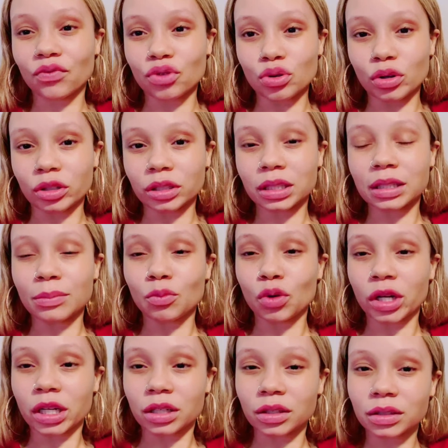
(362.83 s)
for
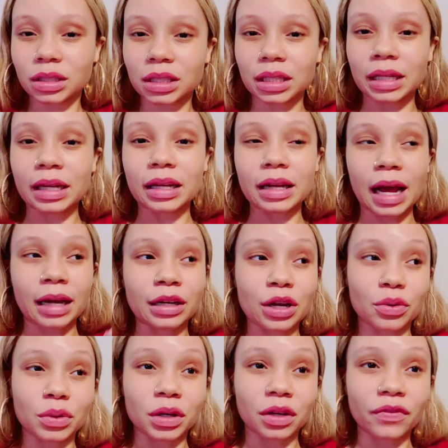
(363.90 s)
someone else that I
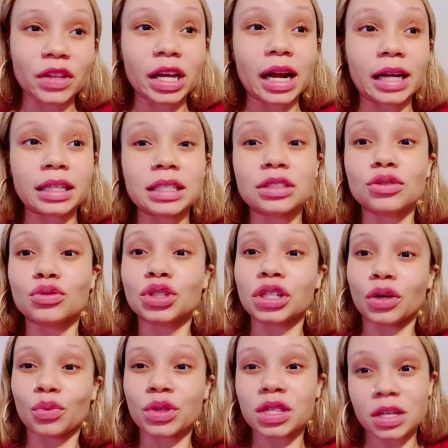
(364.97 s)
know of that I need to
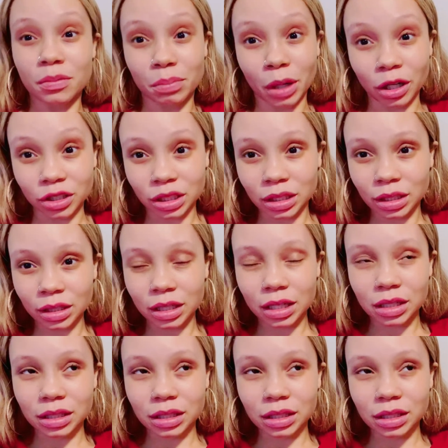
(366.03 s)
share with them personally.